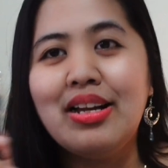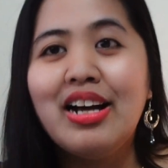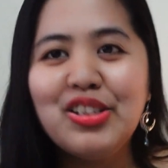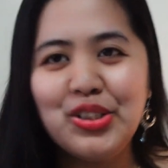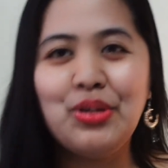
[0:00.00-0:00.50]

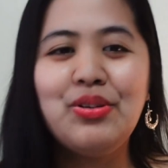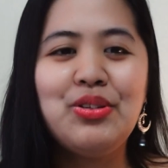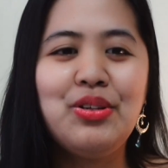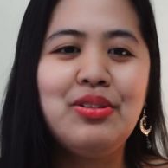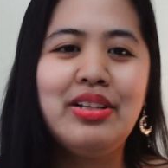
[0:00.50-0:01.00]
I'll show it
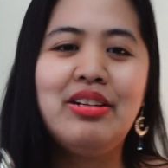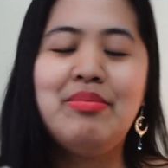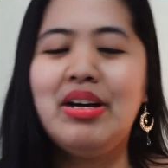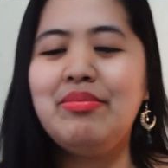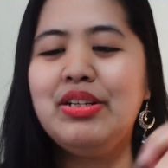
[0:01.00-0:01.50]
to you later,
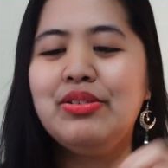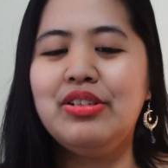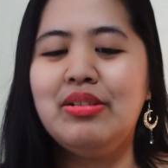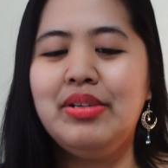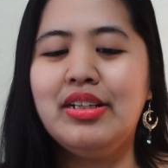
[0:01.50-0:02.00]
my amigos
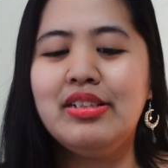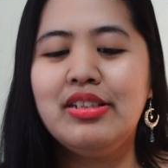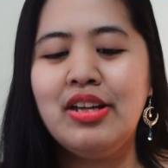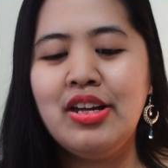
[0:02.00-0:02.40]
and amigas.